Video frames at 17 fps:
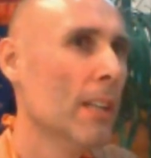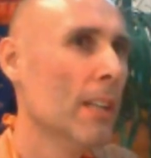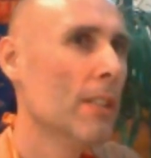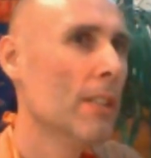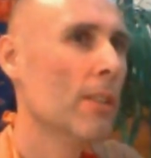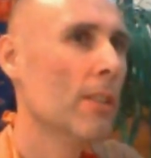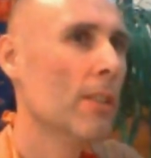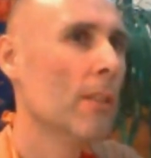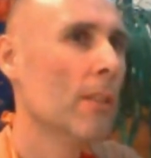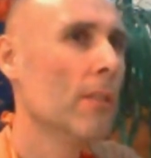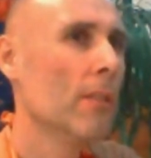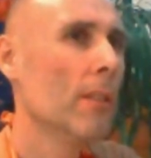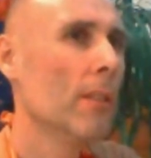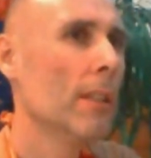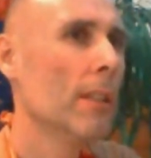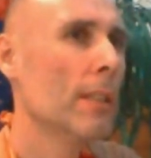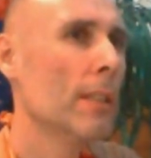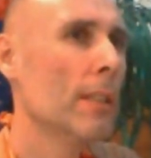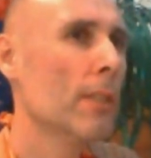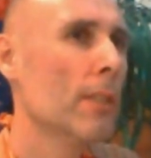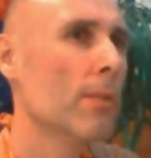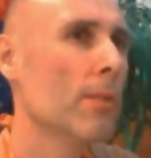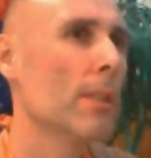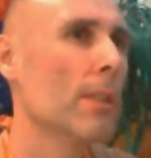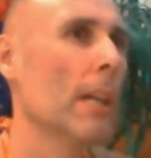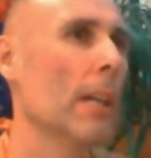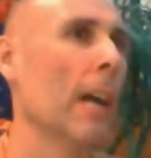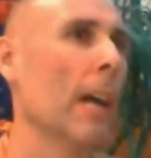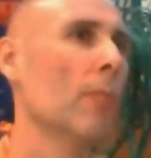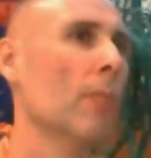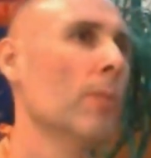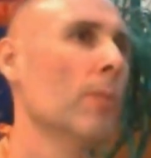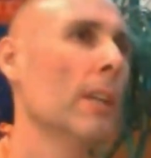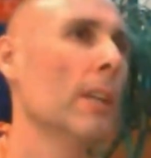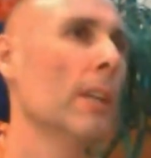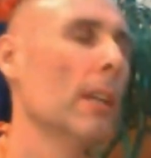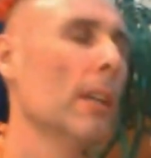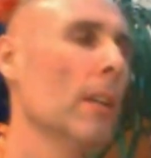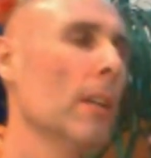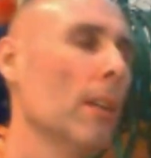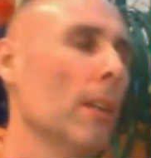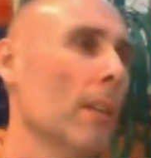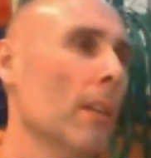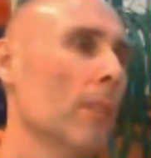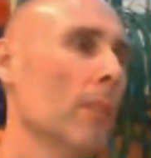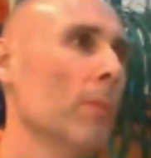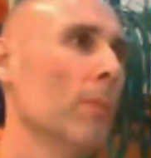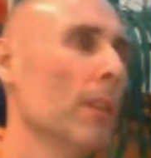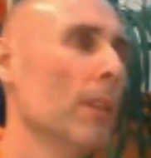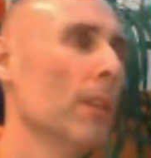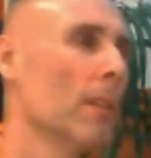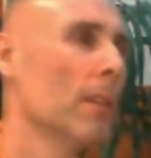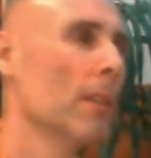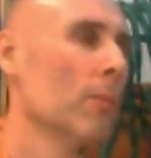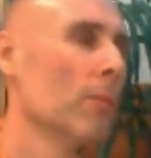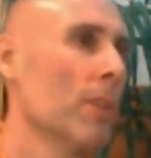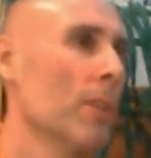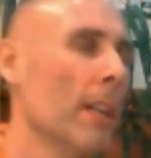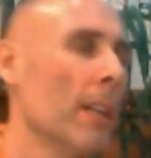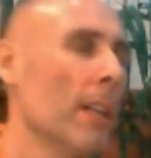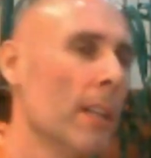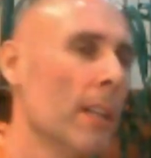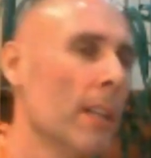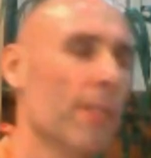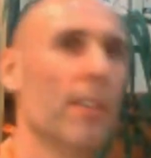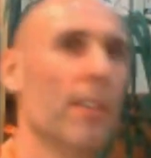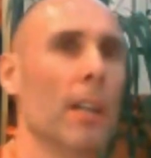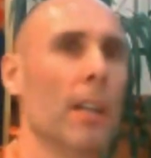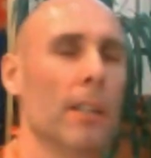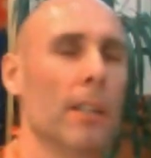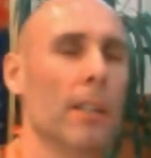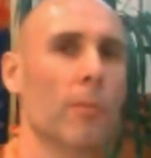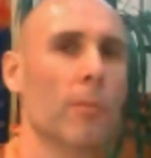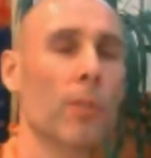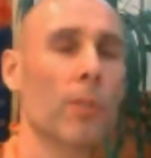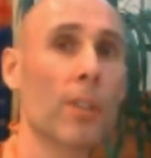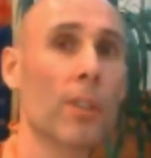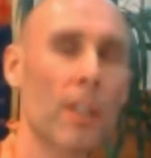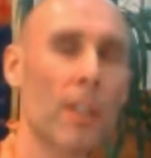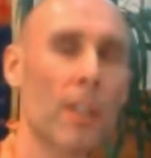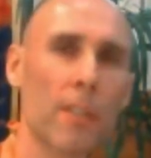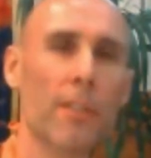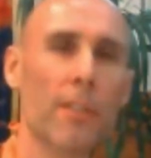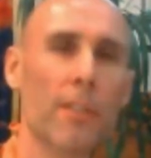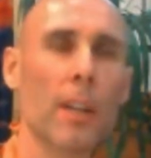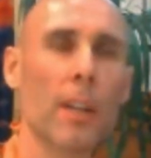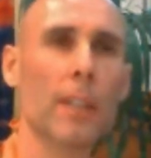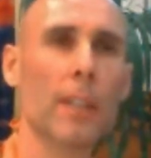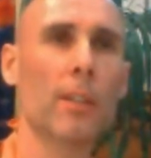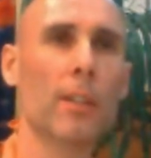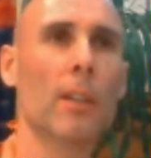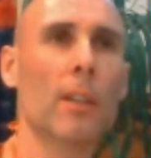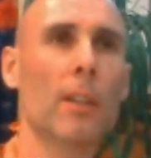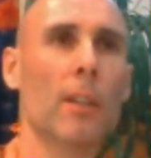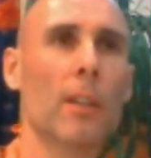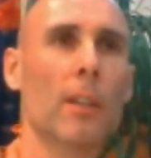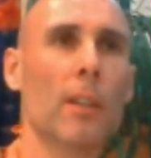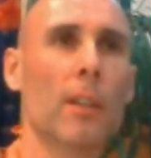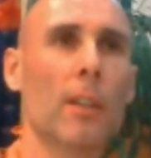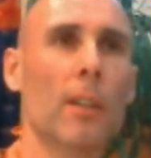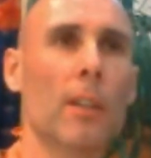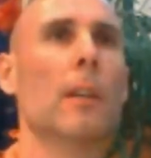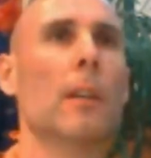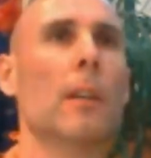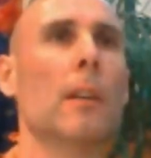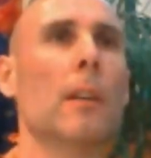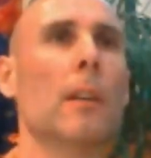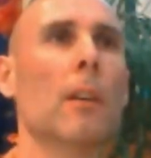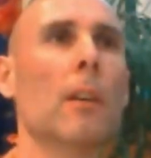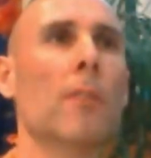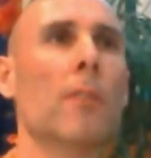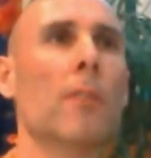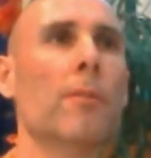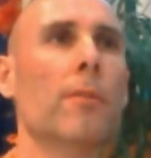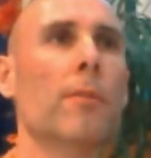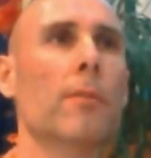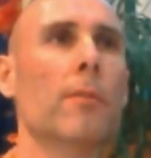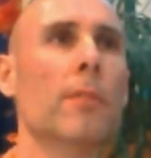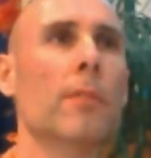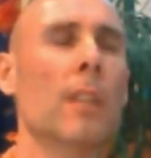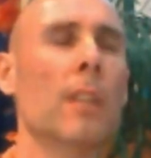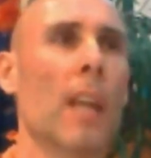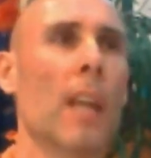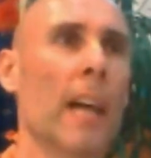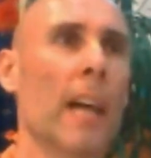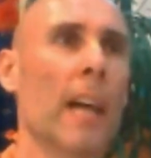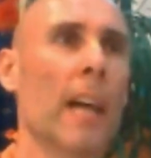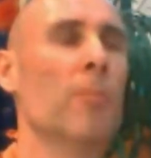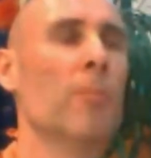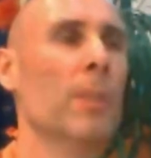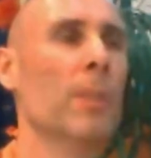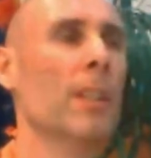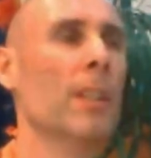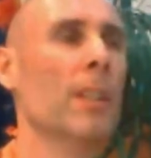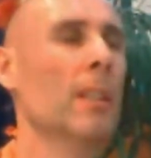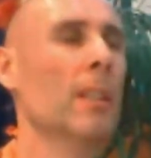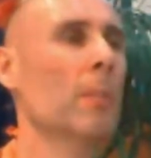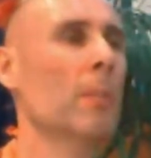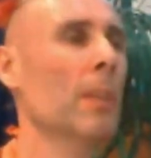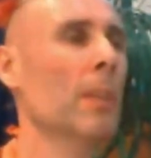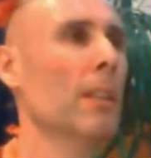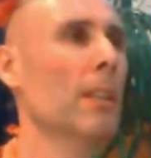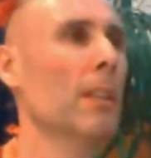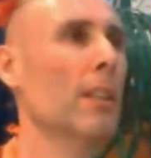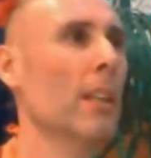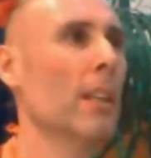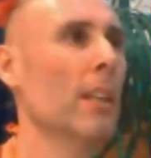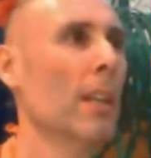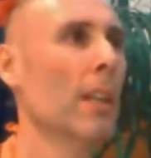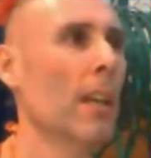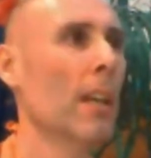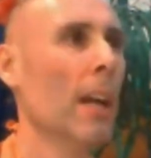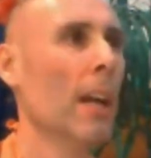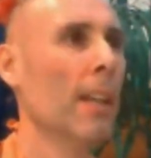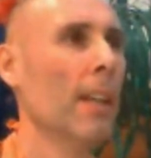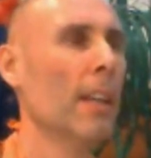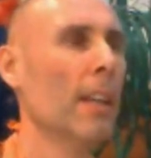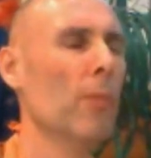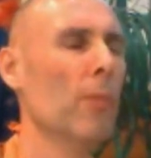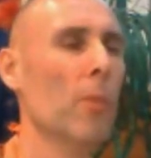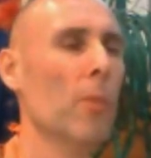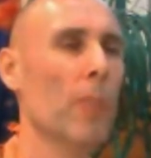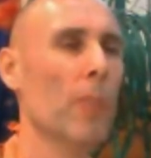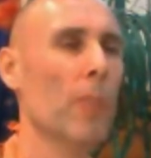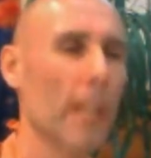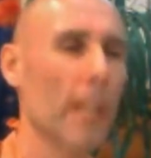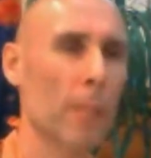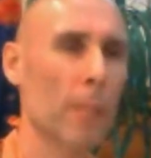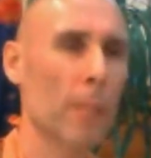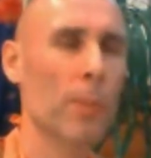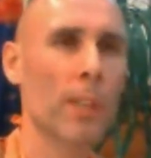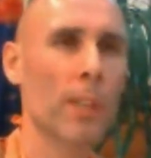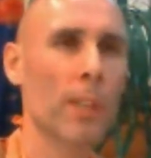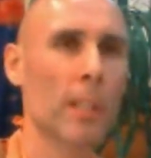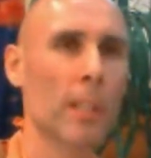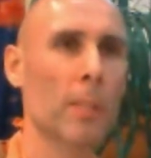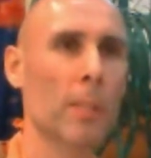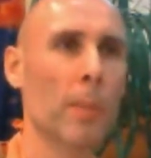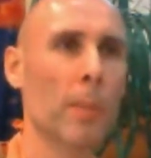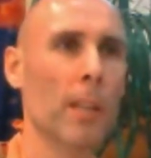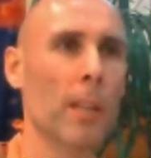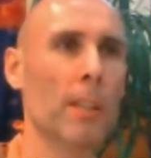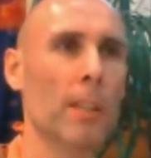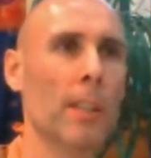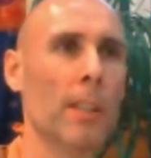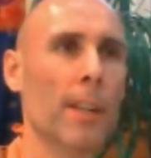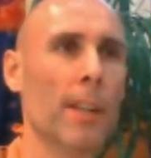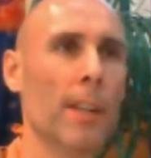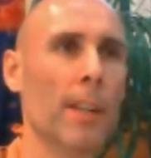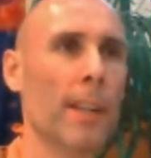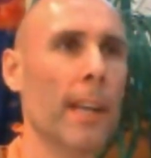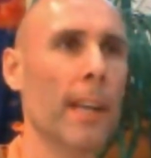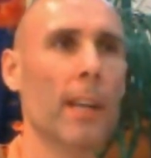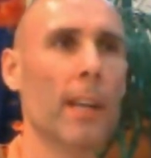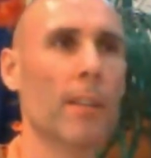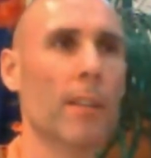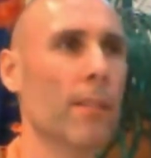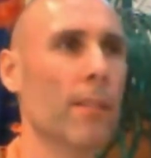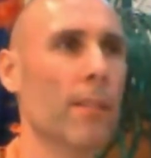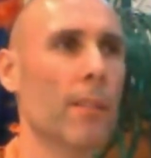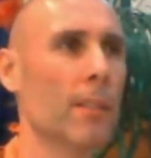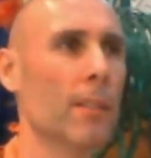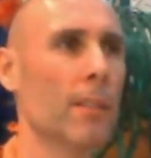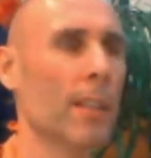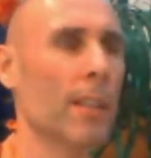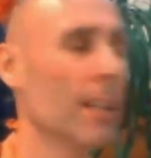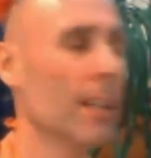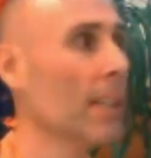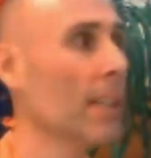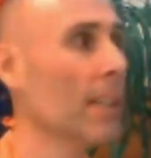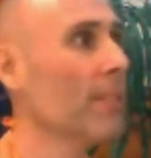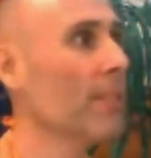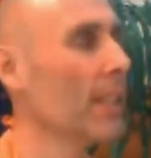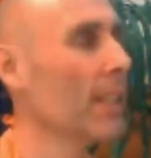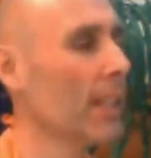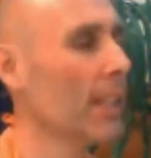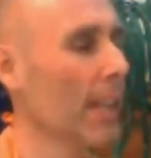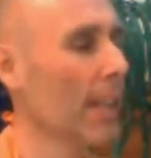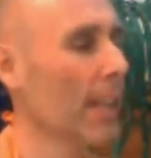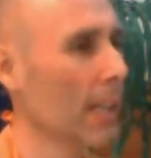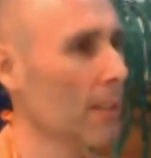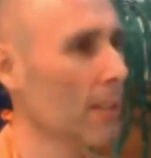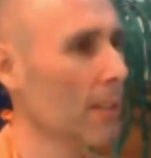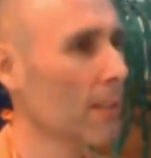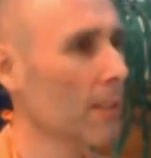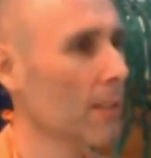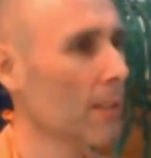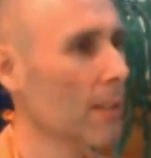so it's interesting how we were terrified. We're terrified of the lack of predictability. And then when we get predictability, then again, it's like living in hell.